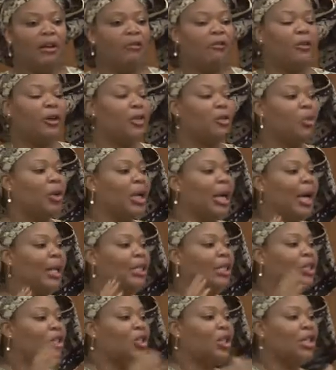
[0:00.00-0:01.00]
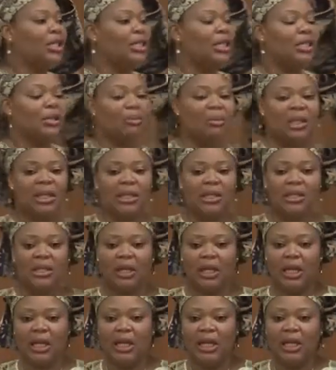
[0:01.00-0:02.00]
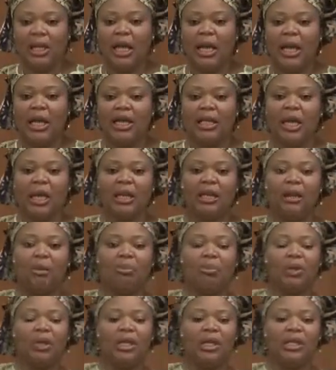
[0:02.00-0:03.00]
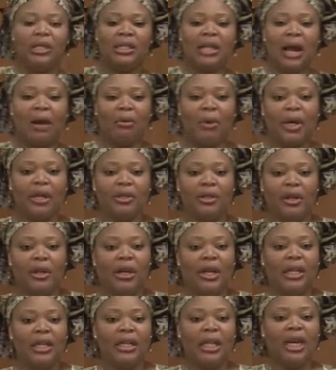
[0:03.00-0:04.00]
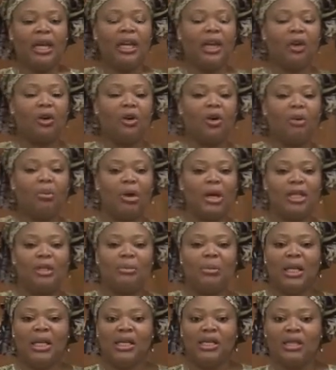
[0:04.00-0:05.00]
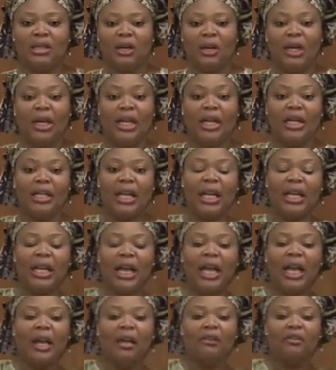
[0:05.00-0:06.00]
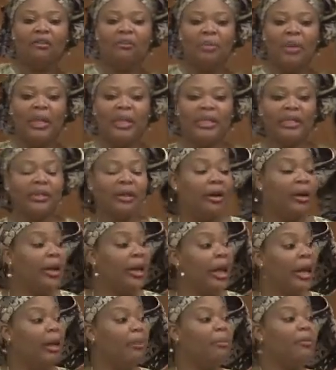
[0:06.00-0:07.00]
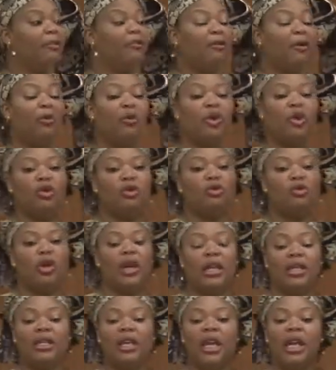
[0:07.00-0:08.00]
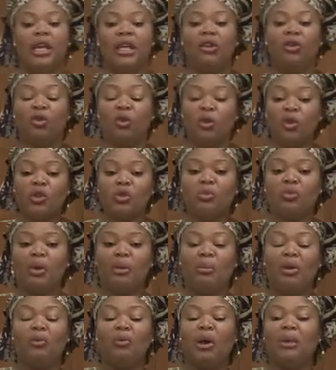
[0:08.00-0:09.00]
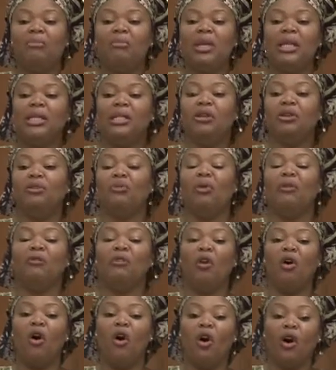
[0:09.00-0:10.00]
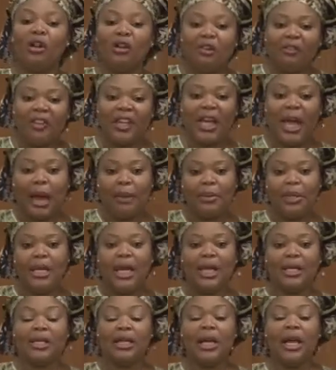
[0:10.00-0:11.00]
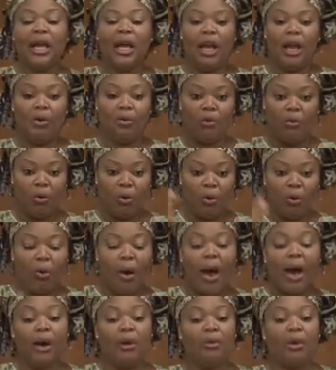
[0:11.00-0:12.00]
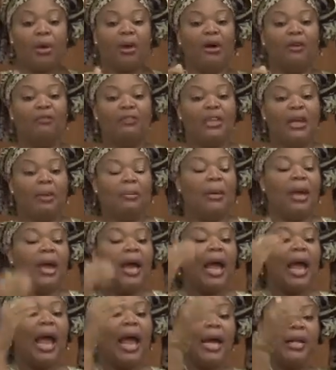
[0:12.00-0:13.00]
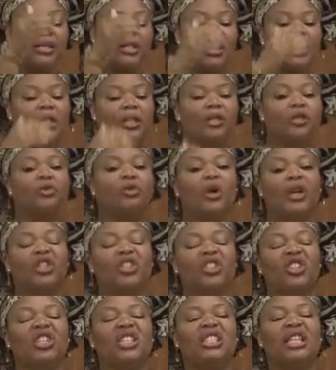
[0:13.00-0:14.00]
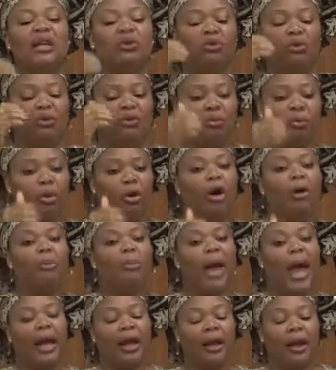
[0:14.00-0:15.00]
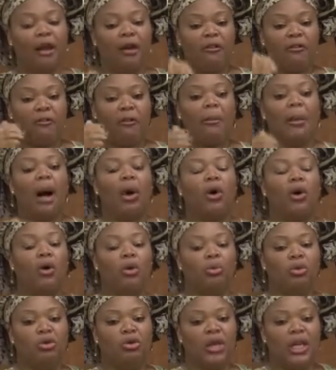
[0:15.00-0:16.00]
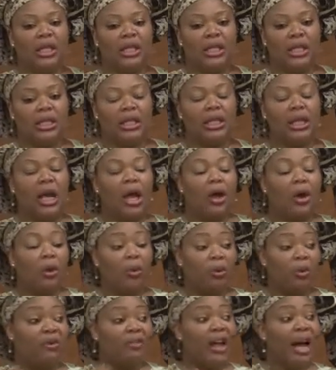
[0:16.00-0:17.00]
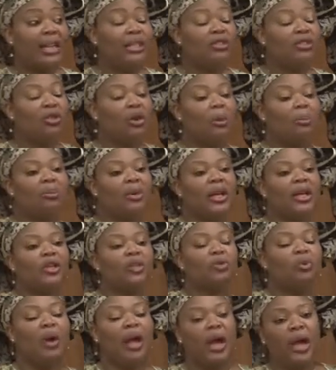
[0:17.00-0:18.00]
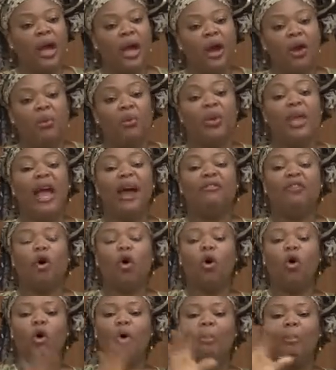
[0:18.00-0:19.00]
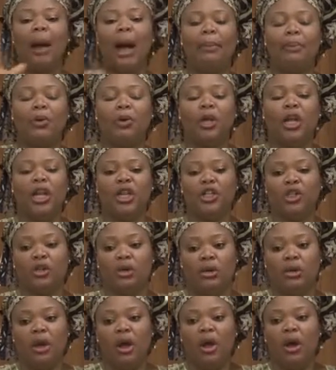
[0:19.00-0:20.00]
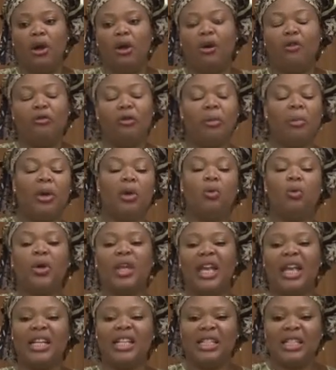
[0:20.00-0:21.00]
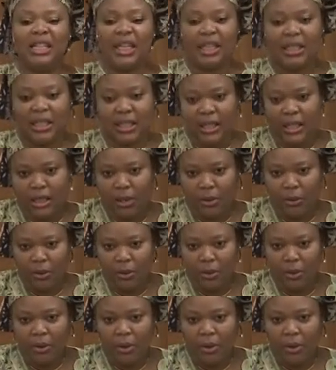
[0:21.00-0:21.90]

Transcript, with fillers: First, we got the justice minister in, then the police director, then the commerce minister, then the health minister. And before we knew it, those women were meeting with all of cabinet and requiring of them answer these questions that we've brought back from our communities. We've gotten to a place where we have a whole population of women who can't sit still.